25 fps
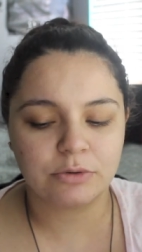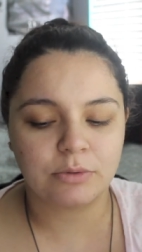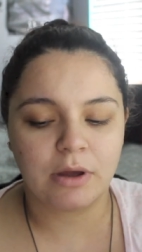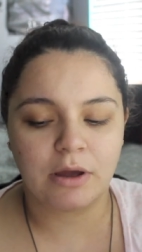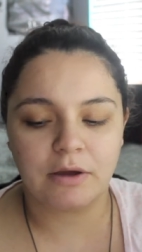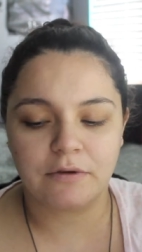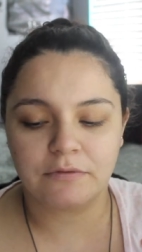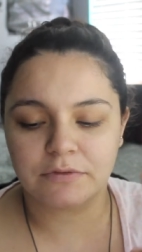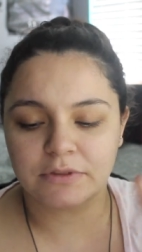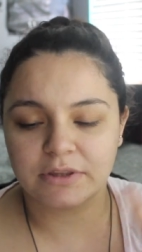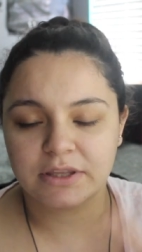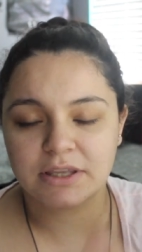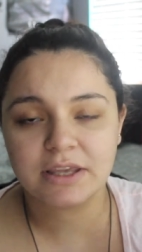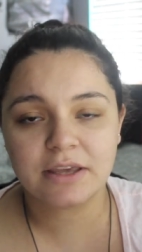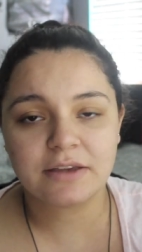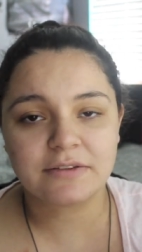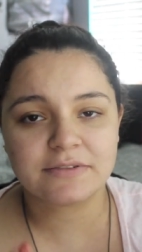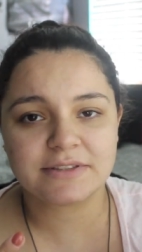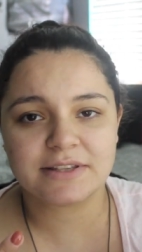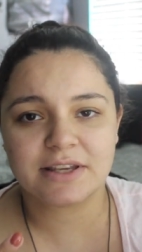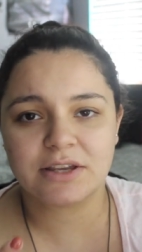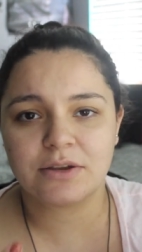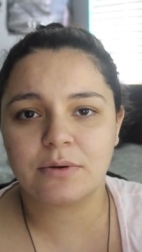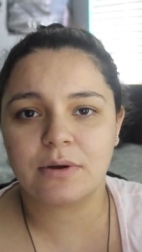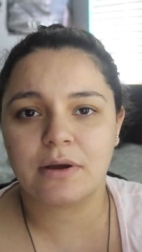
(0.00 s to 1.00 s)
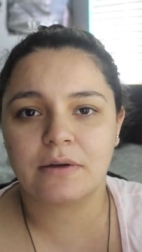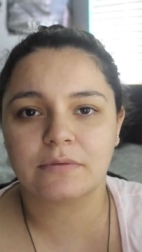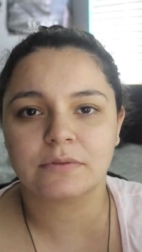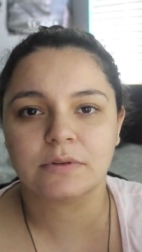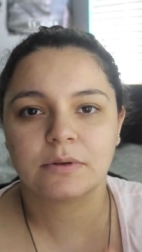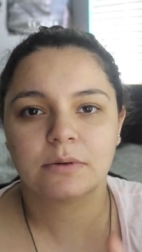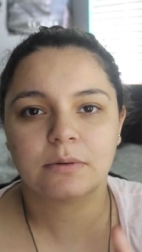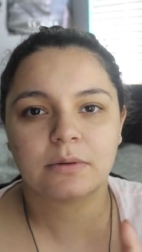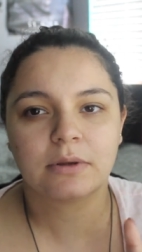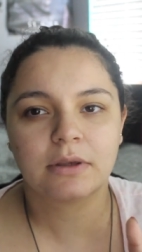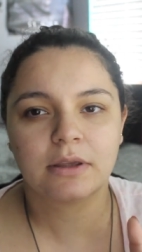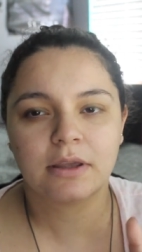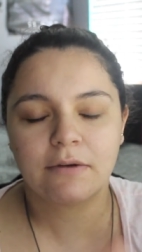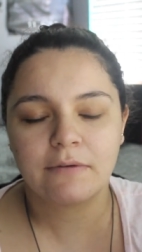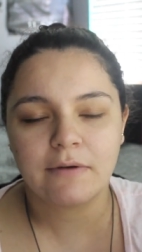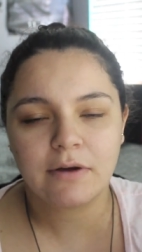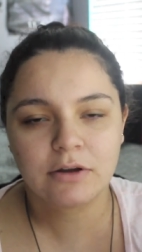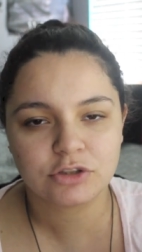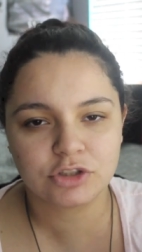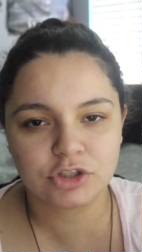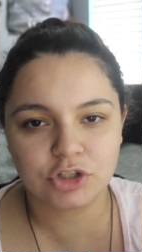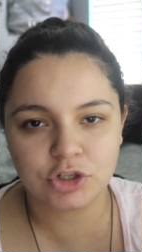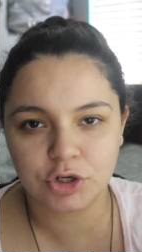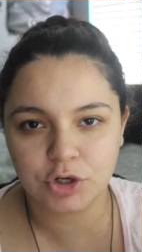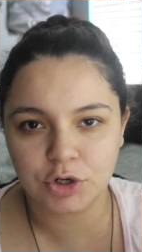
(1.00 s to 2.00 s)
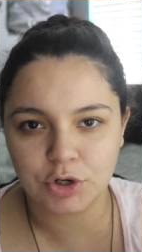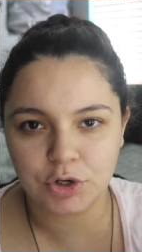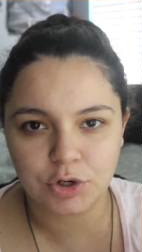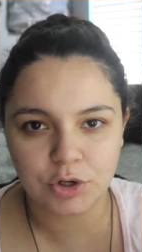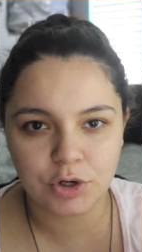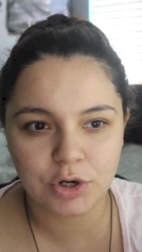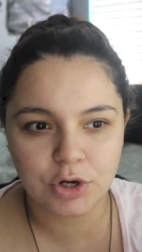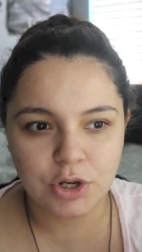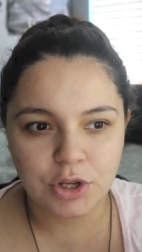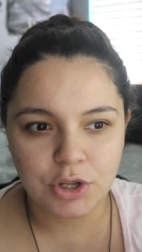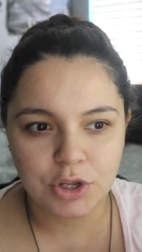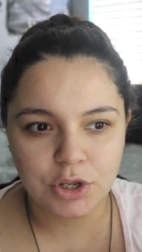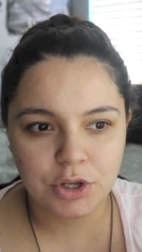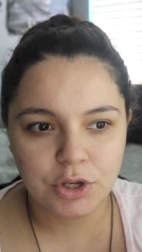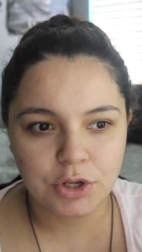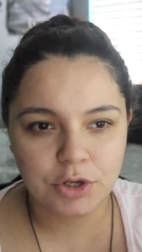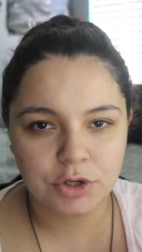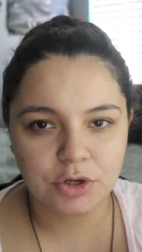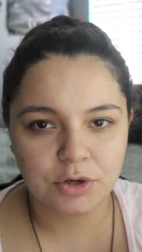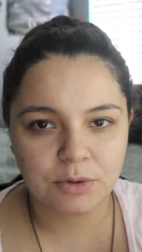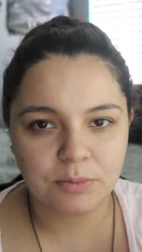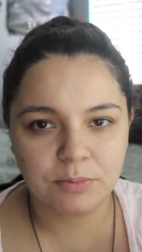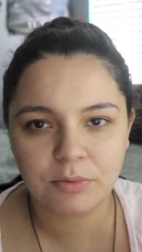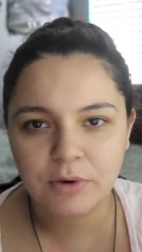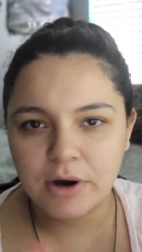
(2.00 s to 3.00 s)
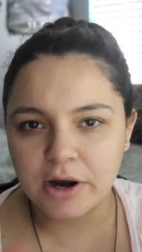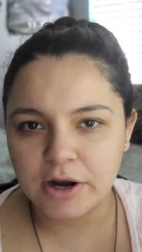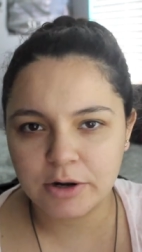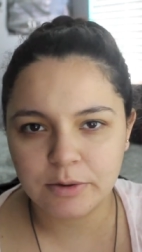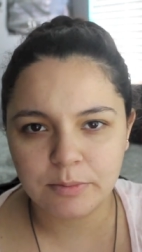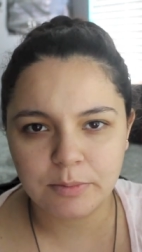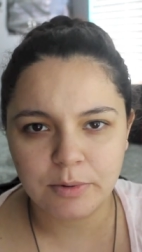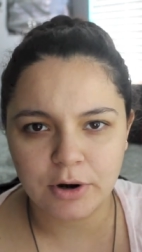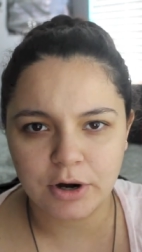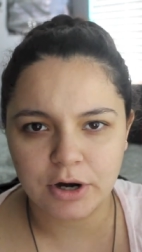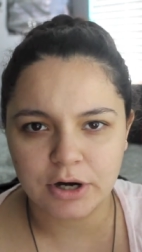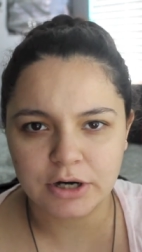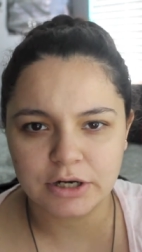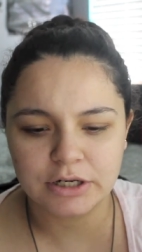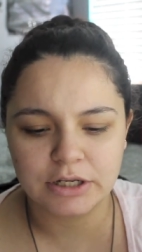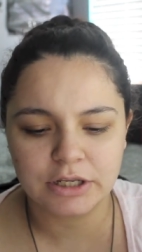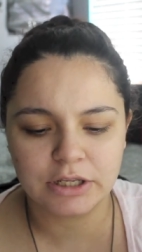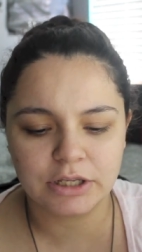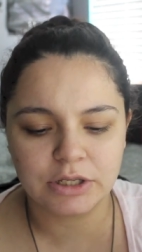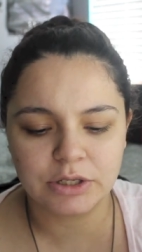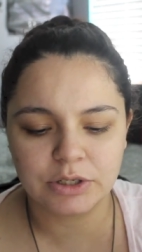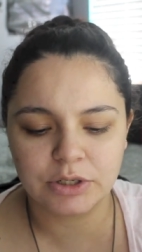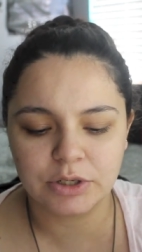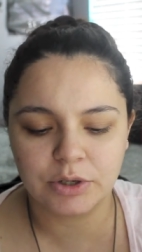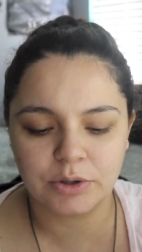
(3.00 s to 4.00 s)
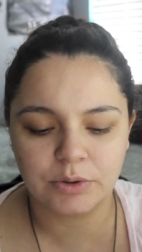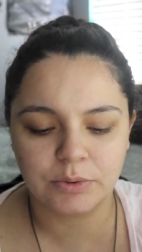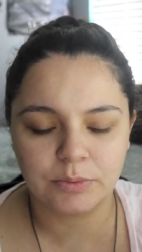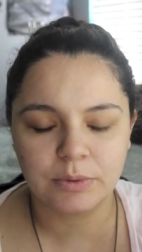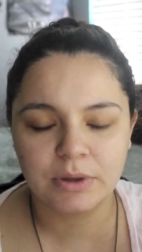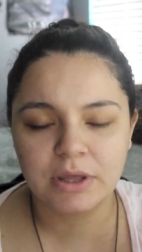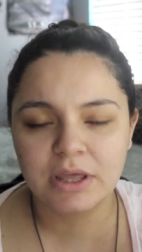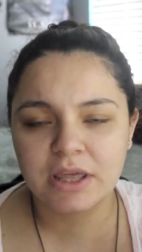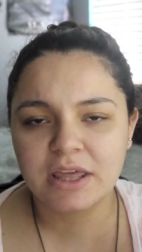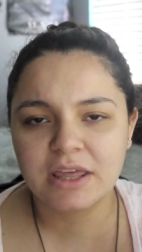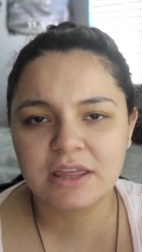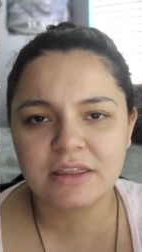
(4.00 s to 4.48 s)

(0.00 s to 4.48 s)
you have the gifts that you have to give out to your your bridal party, you know,